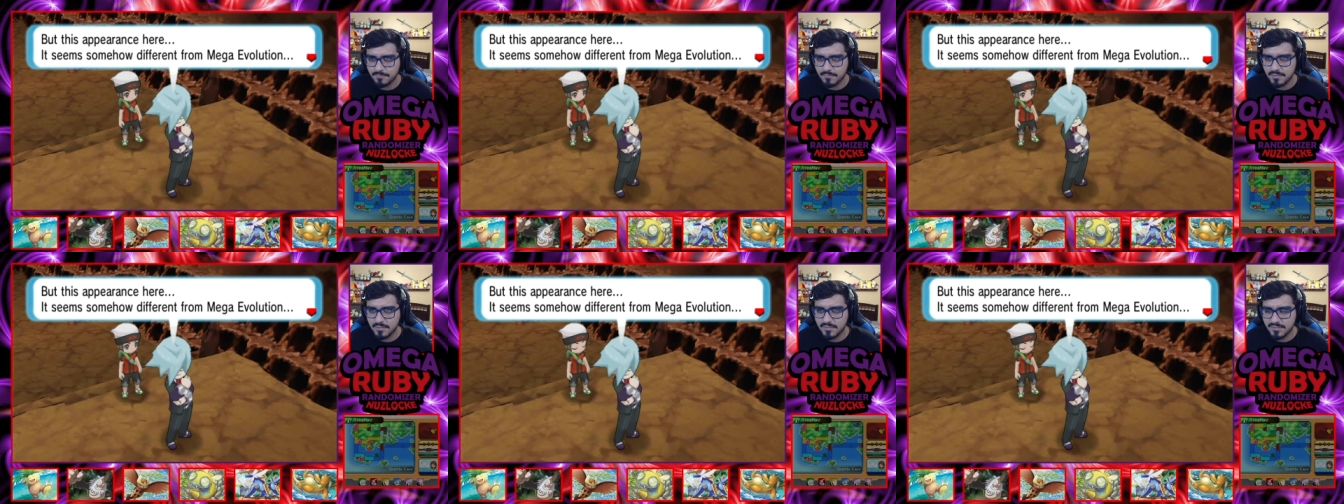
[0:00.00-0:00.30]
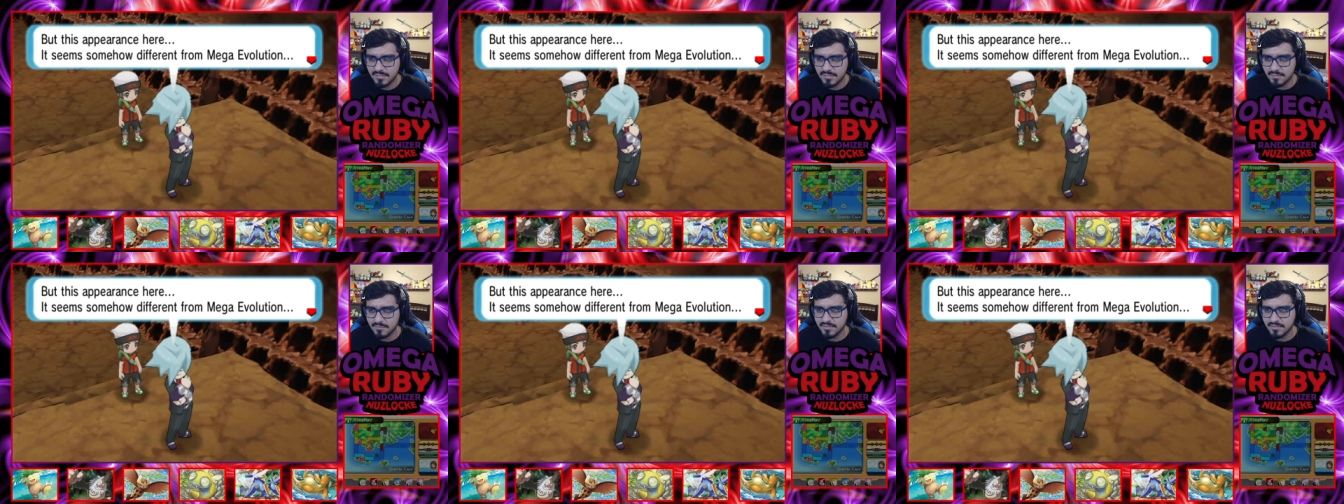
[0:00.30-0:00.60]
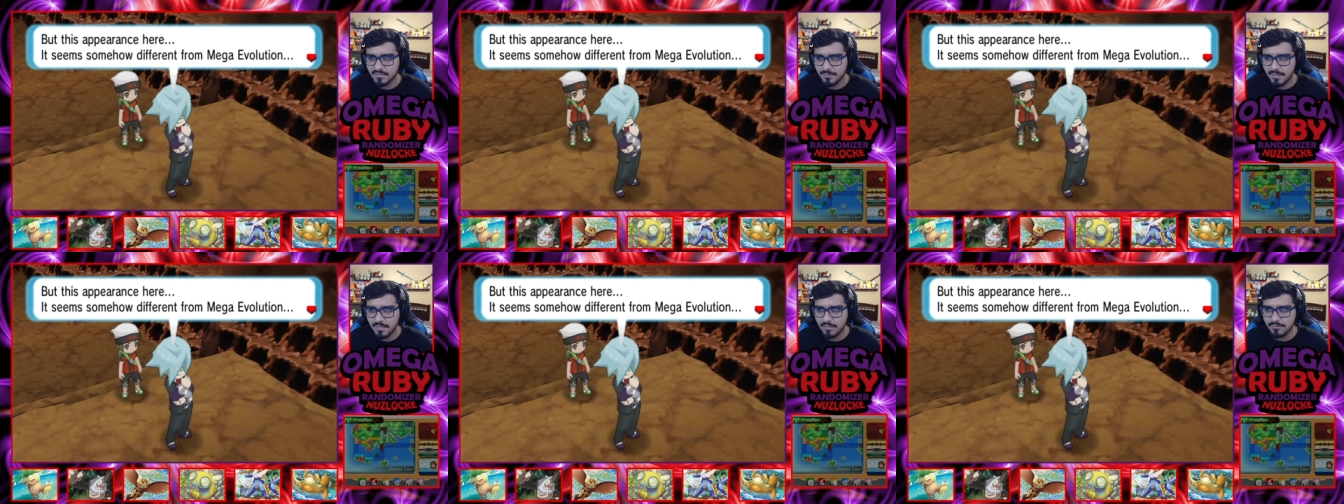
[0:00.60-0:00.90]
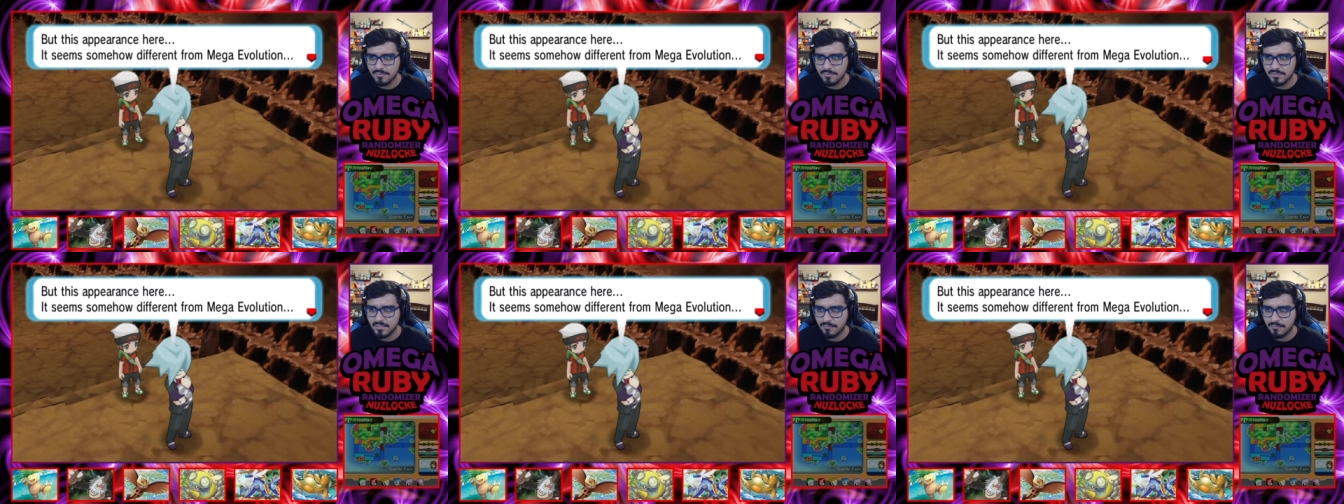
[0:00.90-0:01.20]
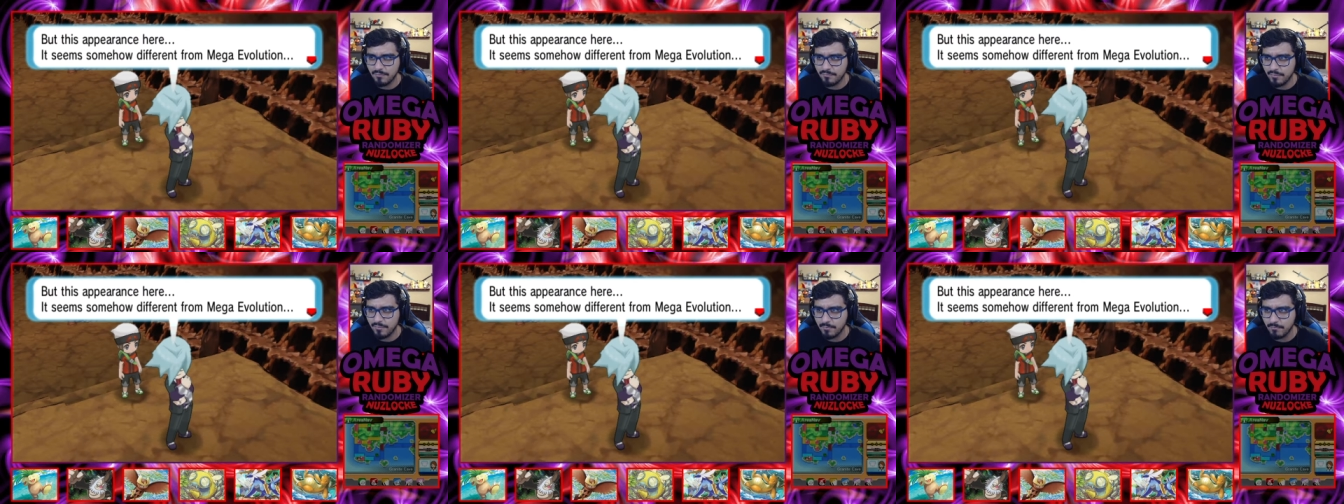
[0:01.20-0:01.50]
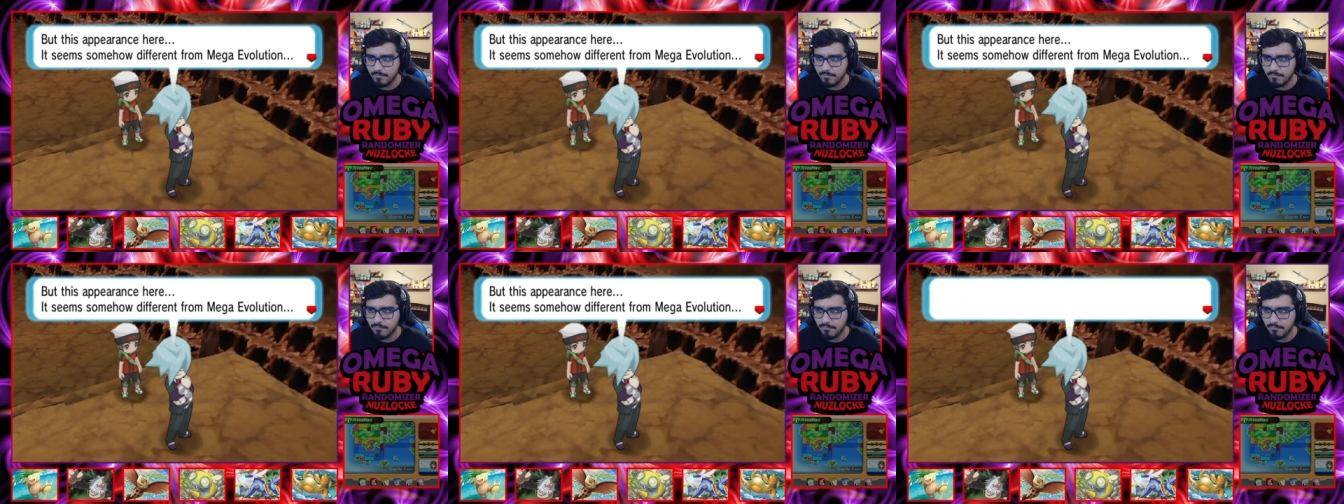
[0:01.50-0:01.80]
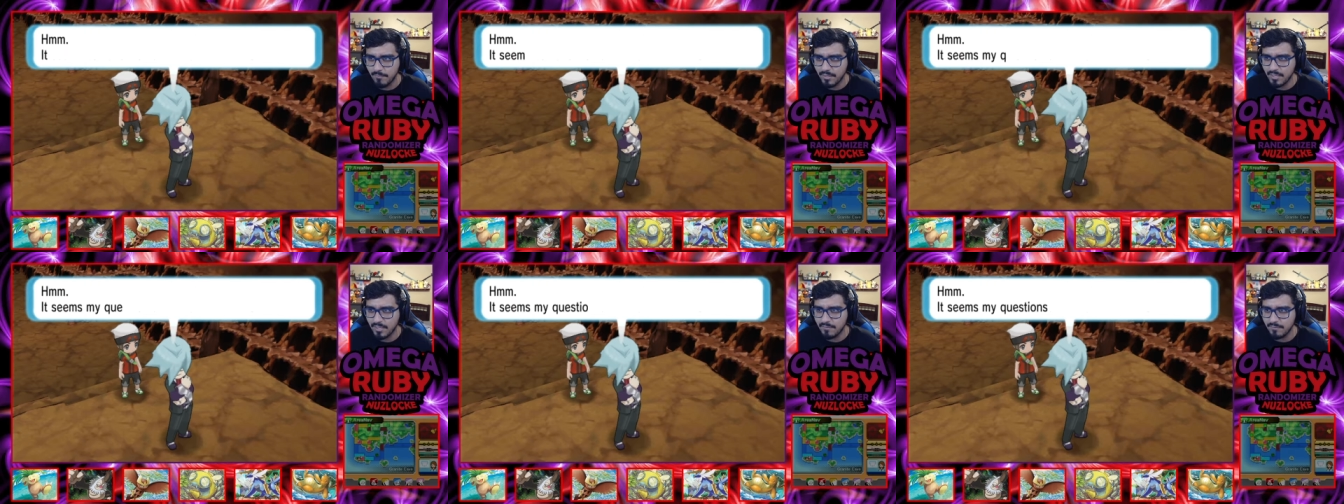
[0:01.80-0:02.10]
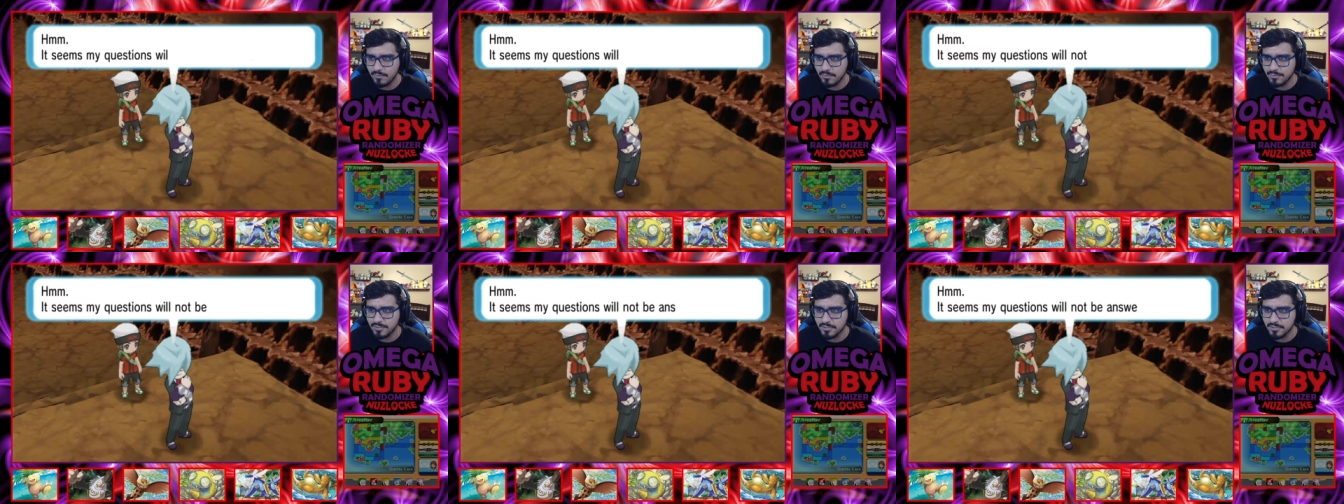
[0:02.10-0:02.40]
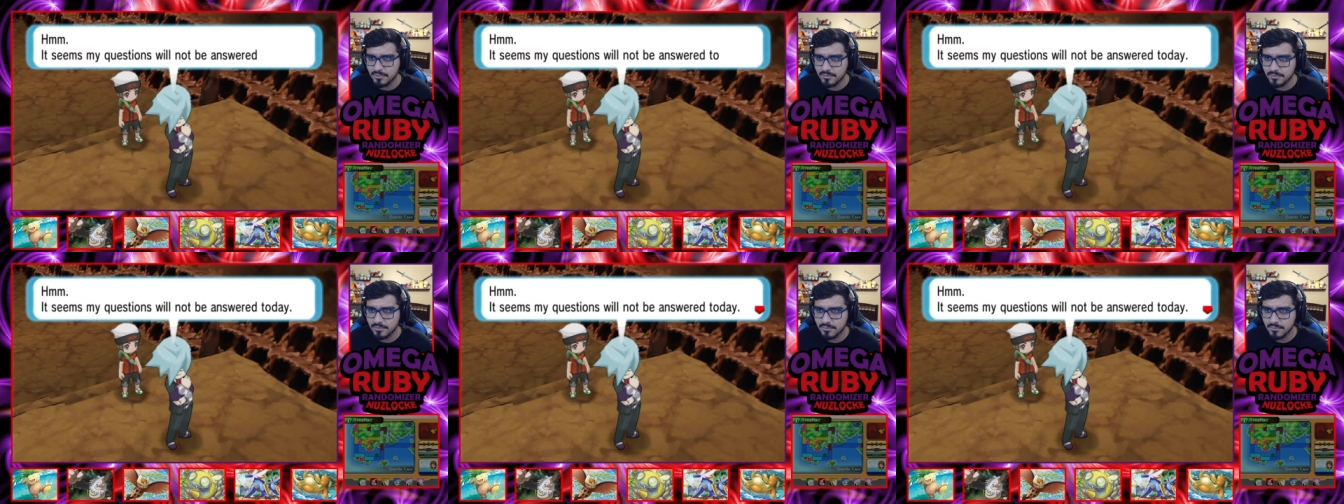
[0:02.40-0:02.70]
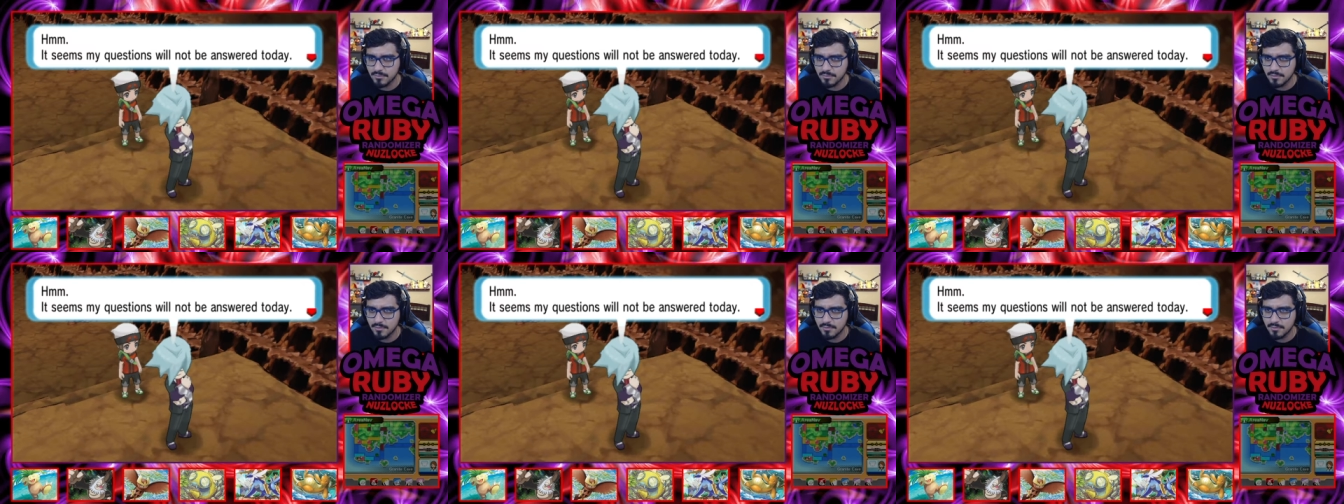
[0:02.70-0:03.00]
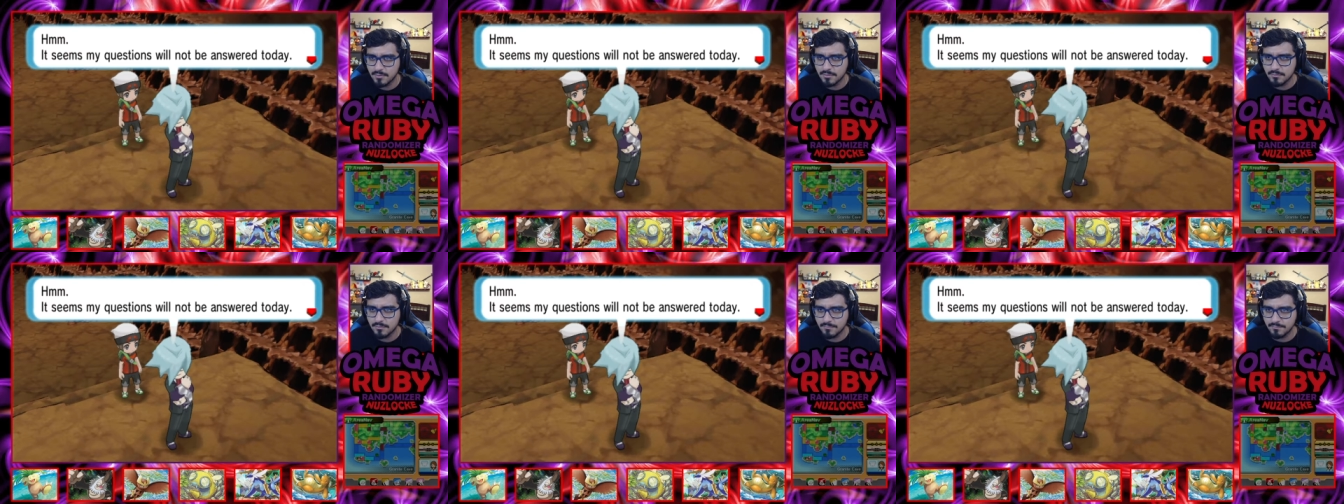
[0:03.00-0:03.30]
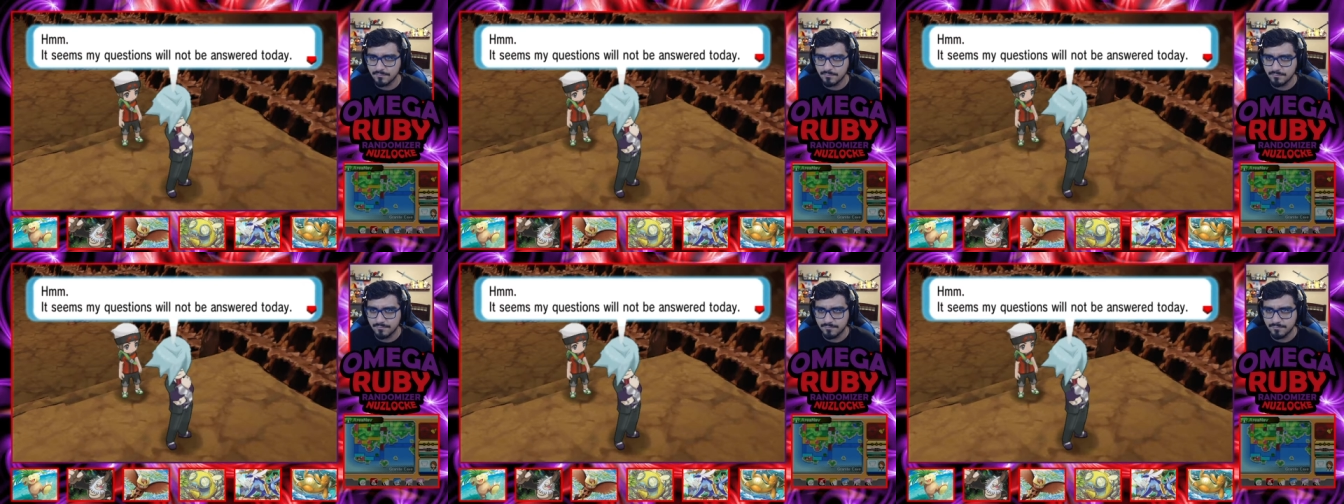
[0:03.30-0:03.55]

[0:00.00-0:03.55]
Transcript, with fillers: it seems somehow different from Mega Evolution. Hmm.